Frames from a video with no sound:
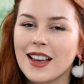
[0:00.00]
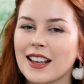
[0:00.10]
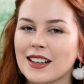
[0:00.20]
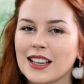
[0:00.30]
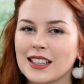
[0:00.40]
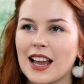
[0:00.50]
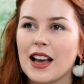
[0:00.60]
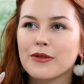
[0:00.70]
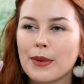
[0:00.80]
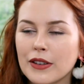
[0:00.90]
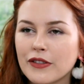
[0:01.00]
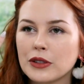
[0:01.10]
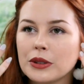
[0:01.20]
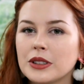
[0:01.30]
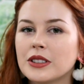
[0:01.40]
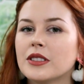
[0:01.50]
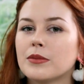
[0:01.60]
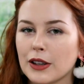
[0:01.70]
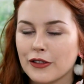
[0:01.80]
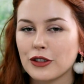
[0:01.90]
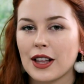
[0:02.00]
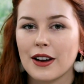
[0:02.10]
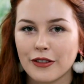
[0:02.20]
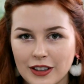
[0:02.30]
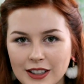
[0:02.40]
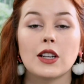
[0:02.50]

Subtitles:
and I can have my full outfit.